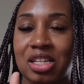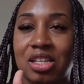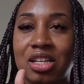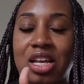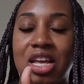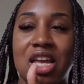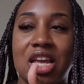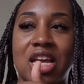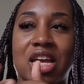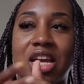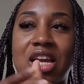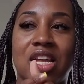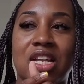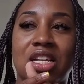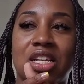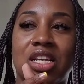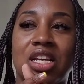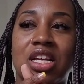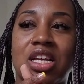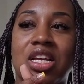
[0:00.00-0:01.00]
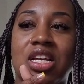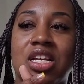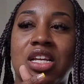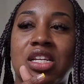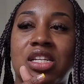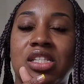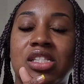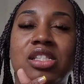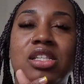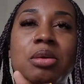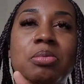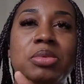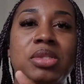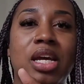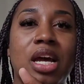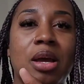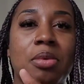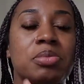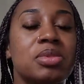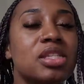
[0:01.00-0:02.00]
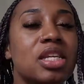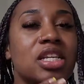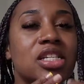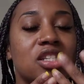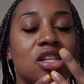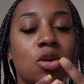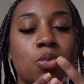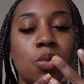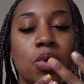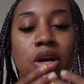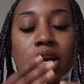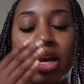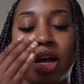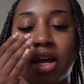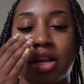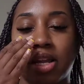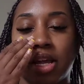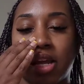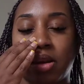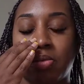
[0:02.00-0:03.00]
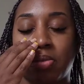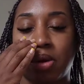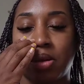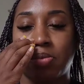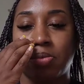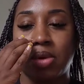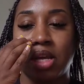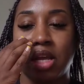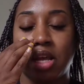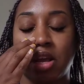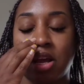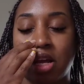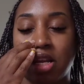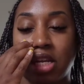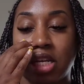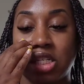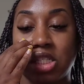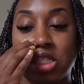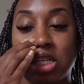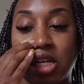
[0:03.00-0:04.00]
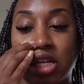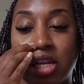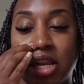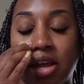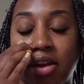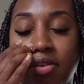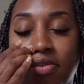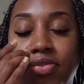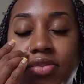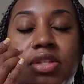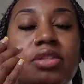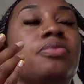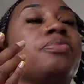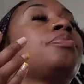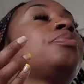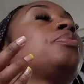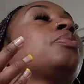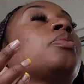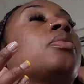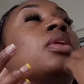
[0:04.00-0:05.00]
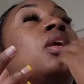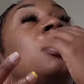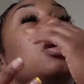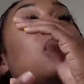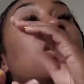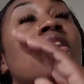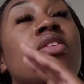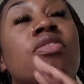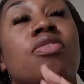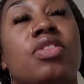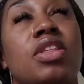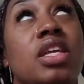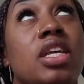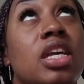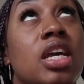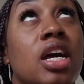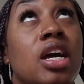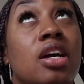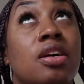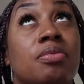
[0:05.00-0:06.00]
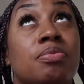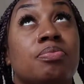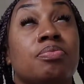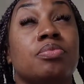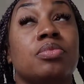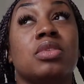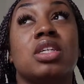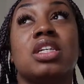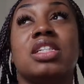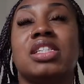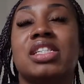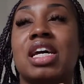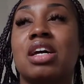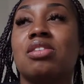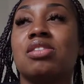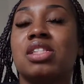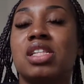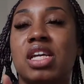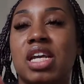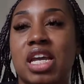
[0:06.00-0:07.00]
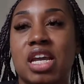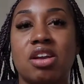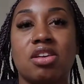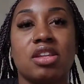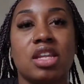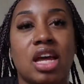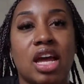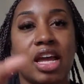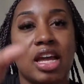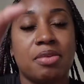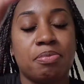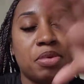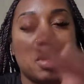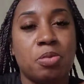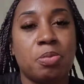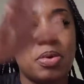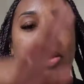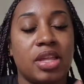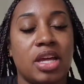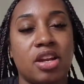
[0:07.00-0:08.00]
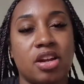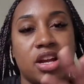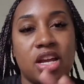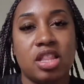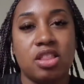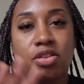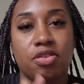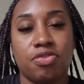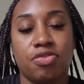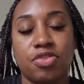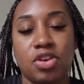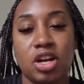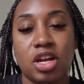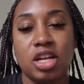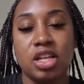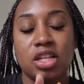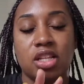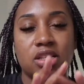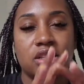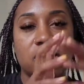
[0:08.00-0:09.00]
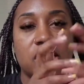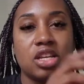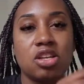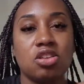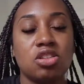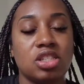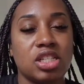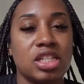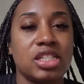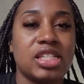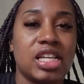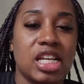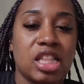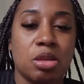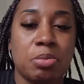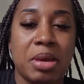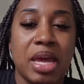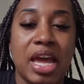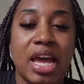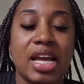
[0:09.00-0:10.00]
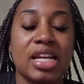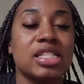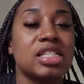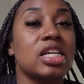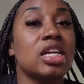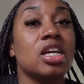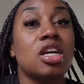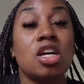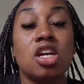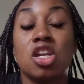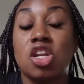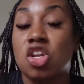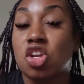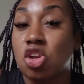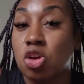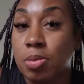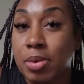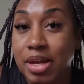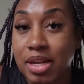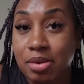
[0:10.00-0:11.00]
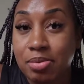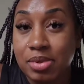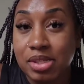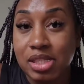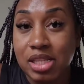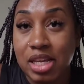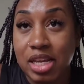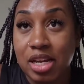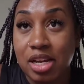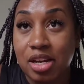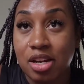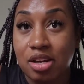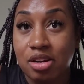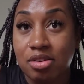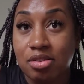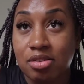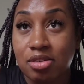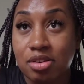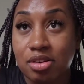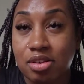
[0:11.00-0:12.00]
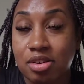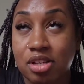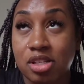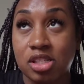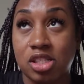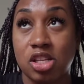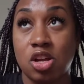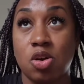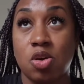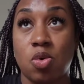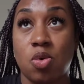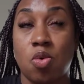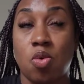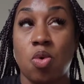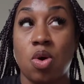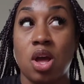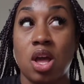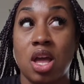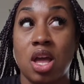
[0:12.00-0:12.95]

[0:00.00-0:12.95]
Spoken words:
and sometimes things don't work out. Like when we initially left, the Delta airline people that are in the front that usually take the bags, nobody was there. So